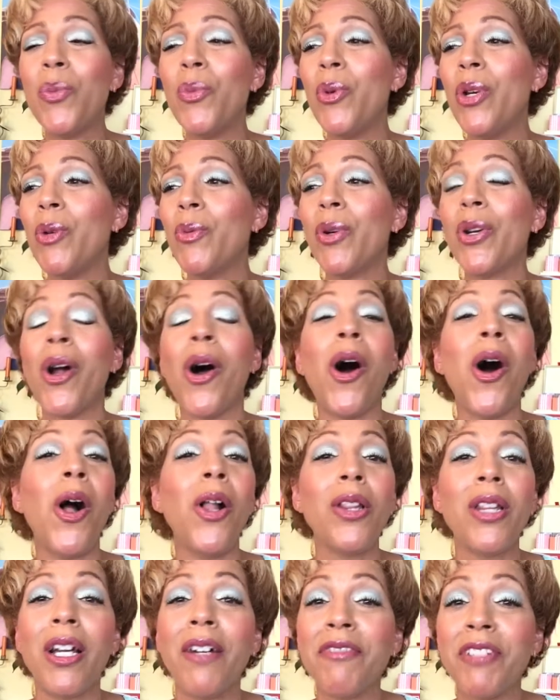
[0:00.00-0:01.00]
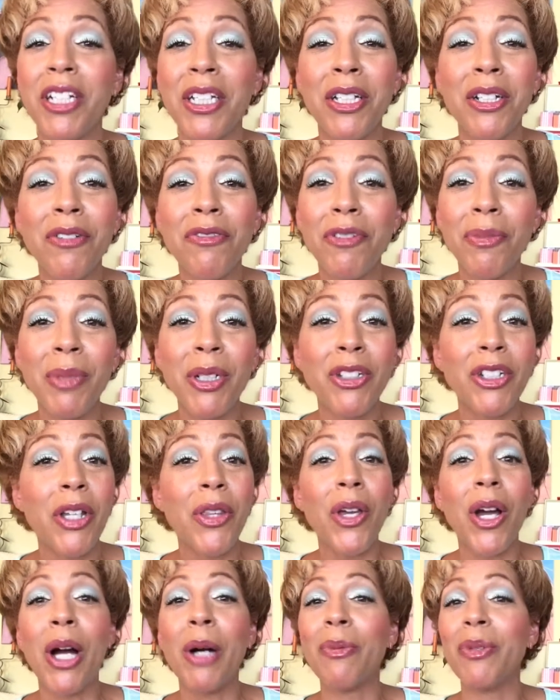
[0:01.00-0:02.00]
We would all love to hear from each
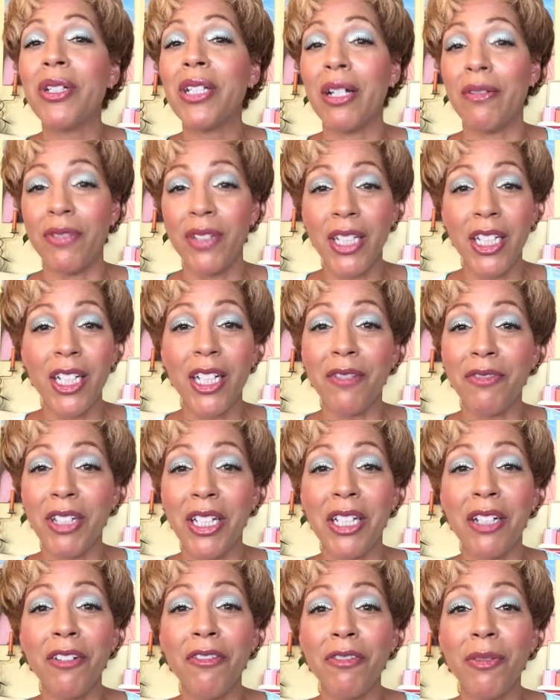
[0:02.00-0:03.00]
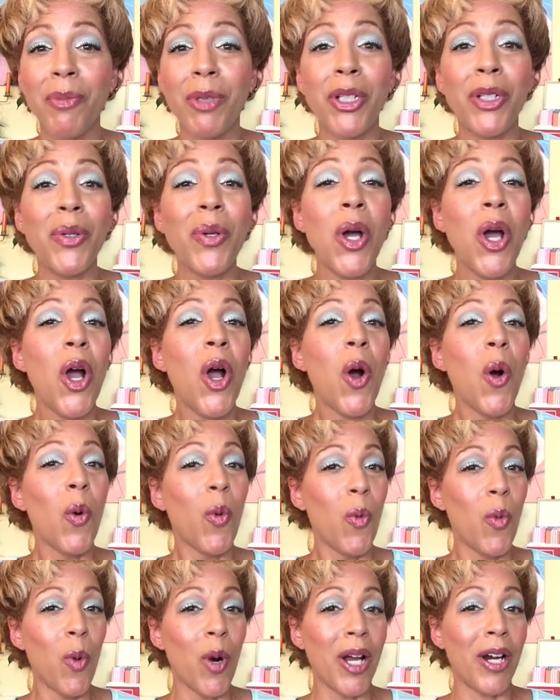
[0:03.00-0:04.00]
other. I would definitely love to hear from you.
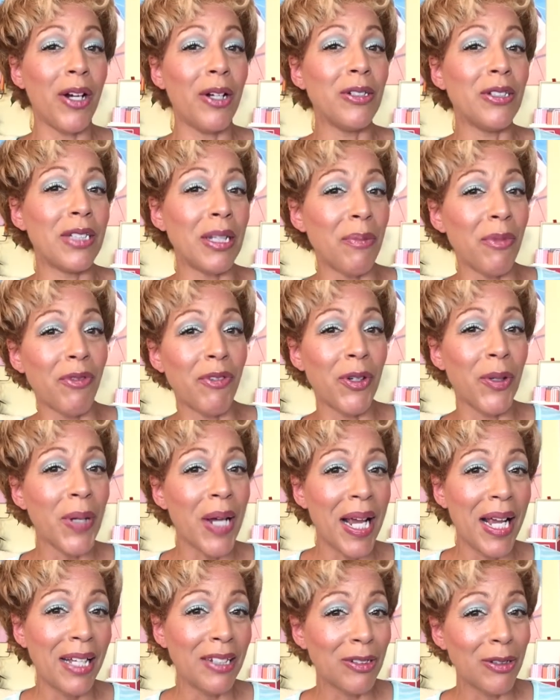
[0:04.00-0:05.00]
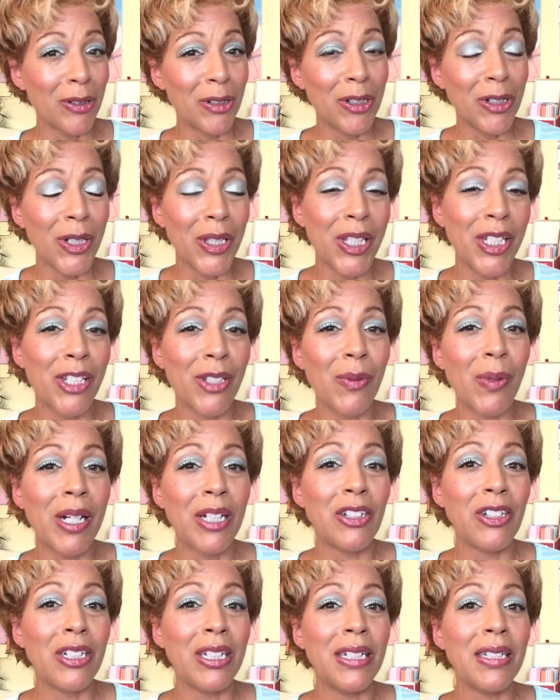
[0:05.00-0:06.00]
What are some of your answers to these
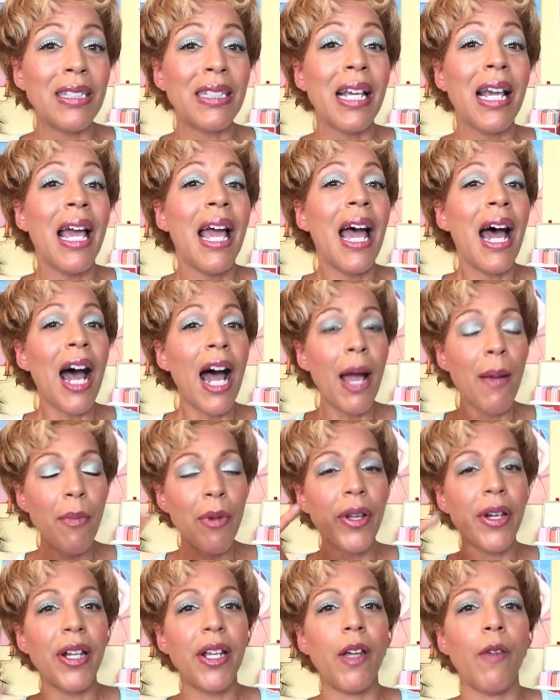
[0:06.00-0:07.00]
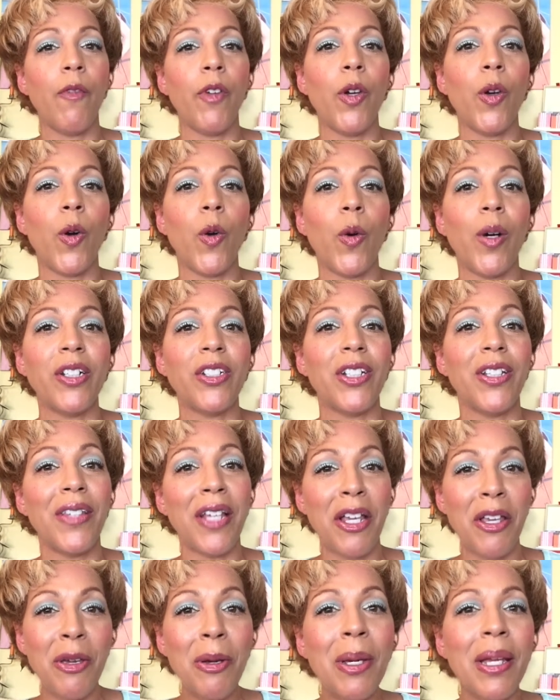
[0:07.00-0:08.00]
questions? I'm going to give you a question
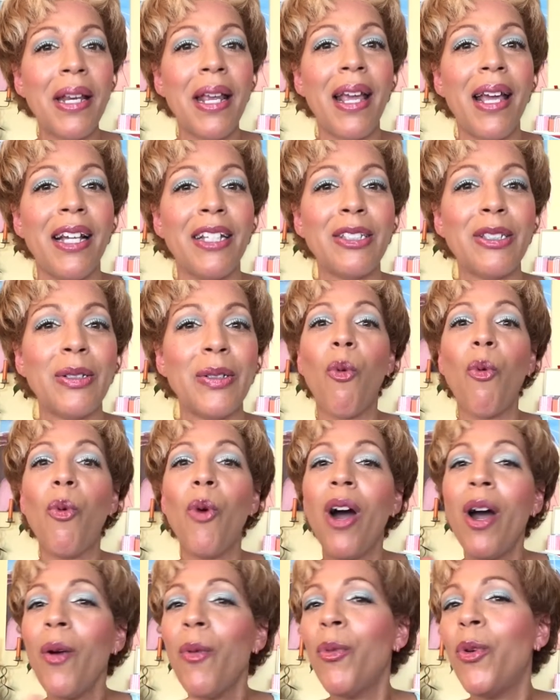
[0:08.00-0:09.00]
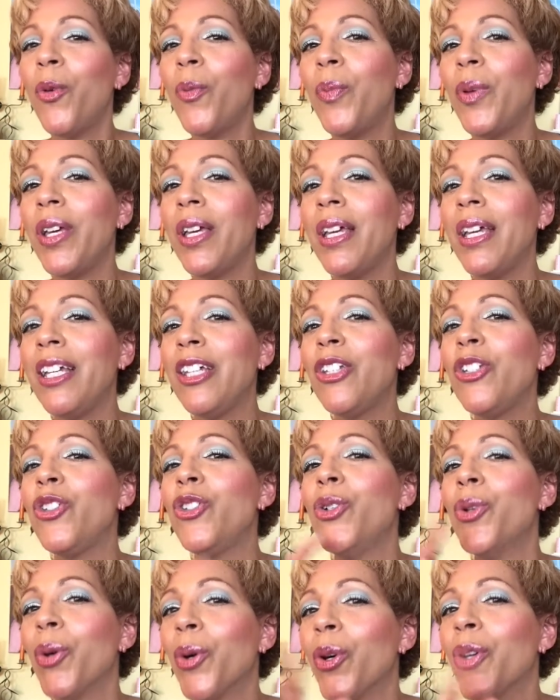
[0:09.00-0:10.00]
that you can answer. What will be
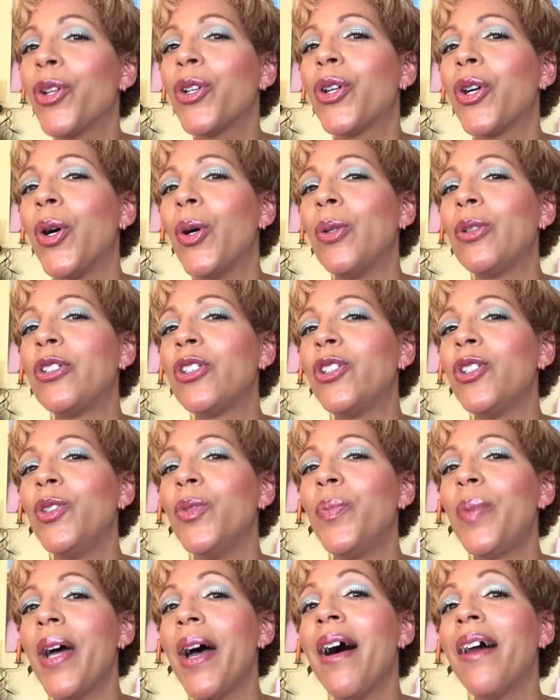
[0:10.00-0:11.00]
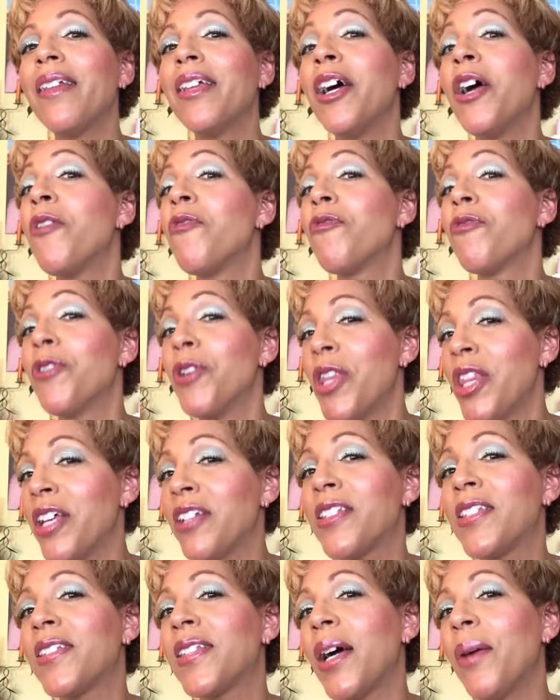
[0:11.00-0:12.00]
your go-to palette for
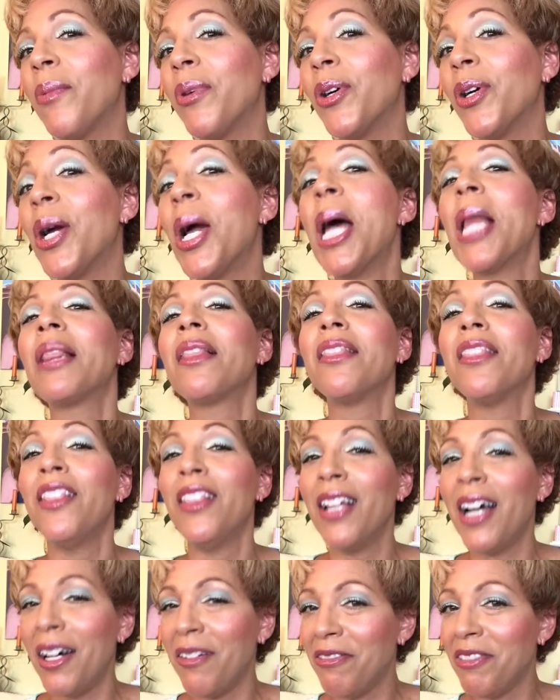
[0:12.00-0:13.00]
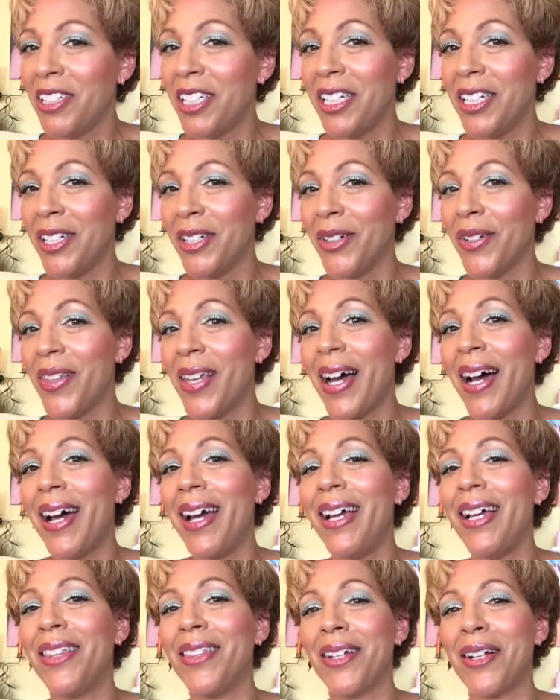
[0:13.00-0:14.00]
this summer? Love to hear
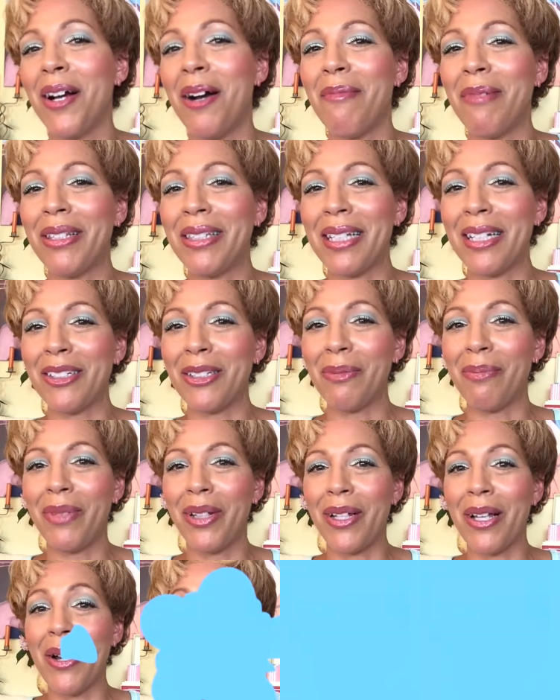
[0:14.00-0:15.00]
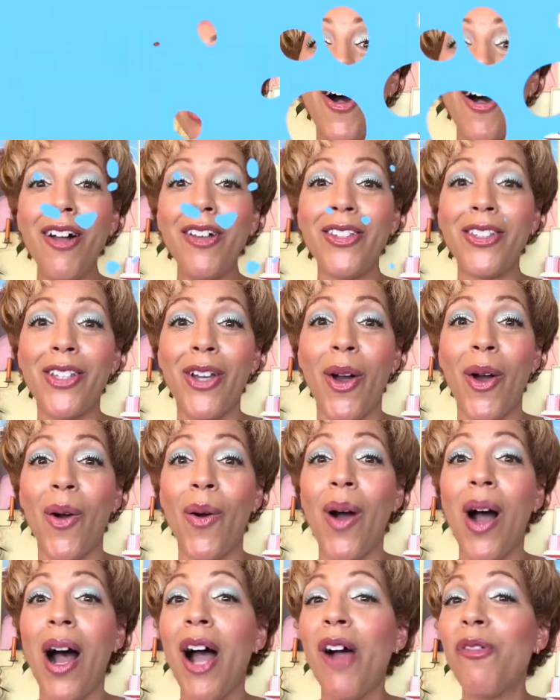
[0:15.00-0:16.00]
that in the comment section below.
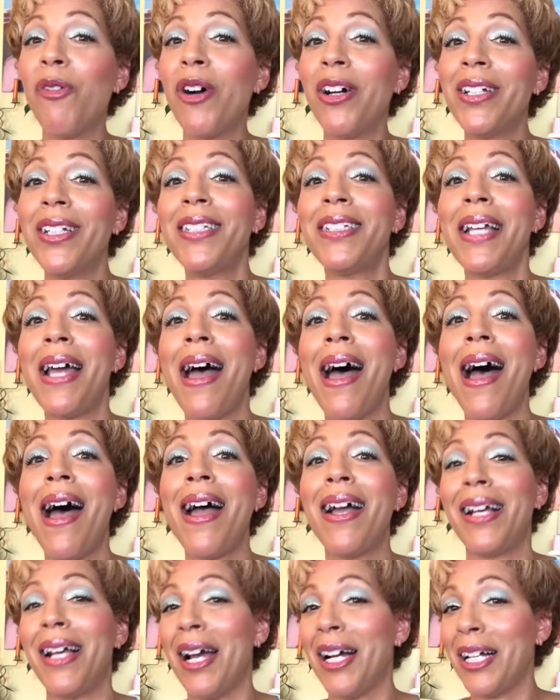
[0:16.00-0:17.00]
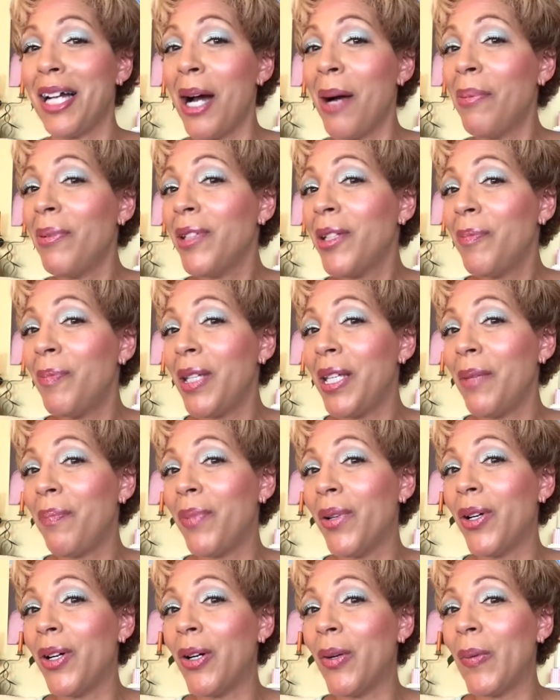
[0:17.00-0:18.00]
Also, I want to tag a couple of
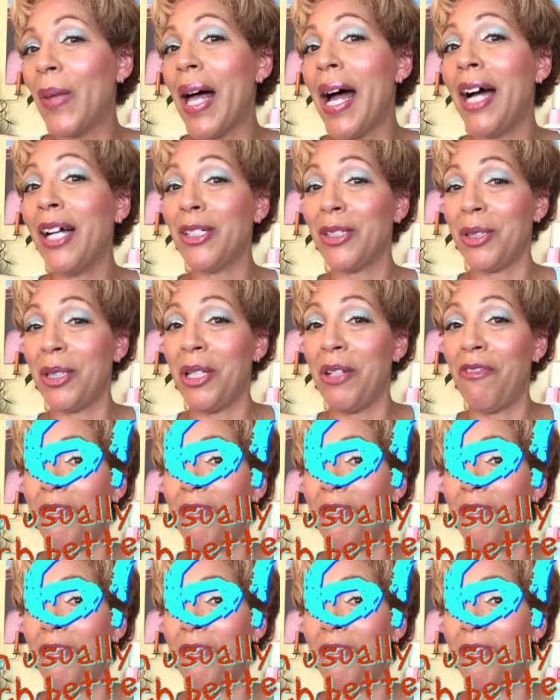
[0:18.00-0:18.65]
people, well actually